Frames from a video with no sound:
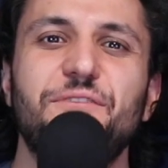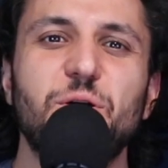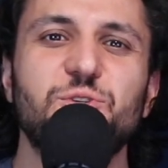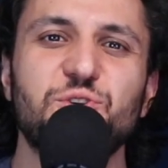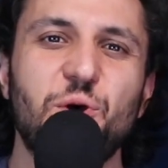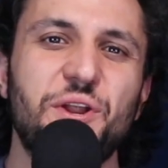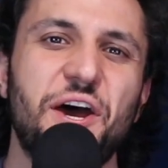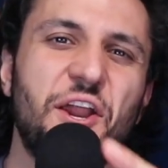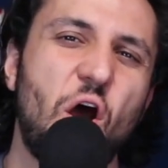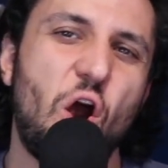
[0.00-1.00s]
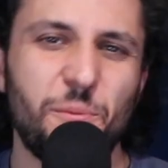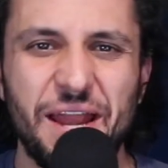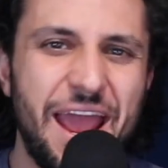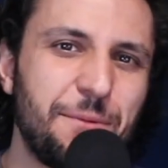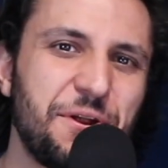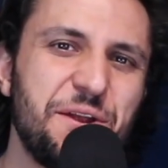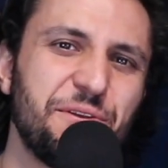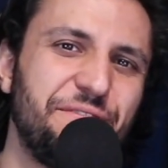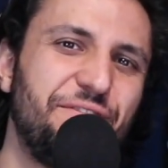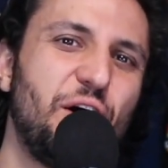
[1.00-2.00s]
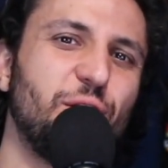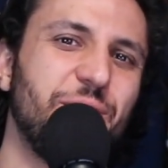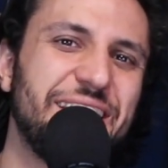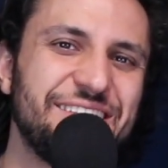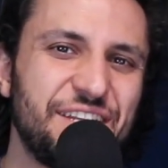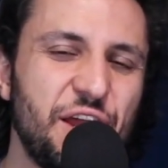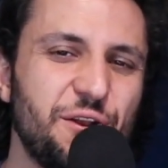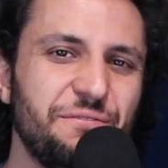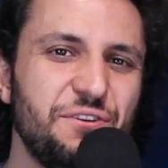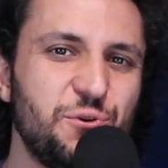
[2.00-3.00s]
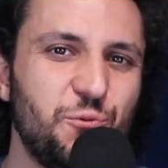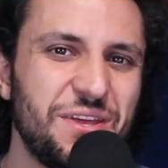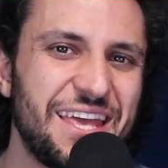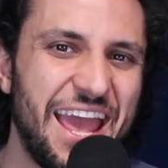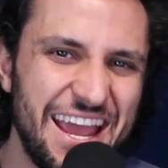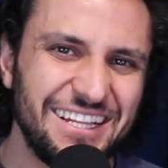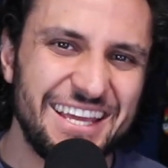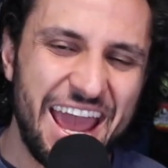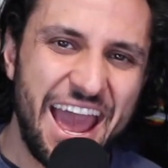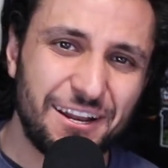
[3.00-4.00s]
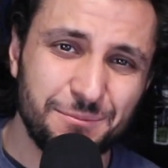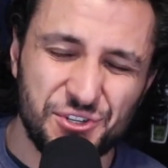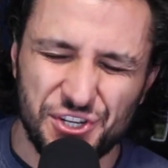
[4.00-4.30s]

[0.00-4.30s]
Folks, what's going on? Arm & Hammer here. The following is an interview with Haley Adams.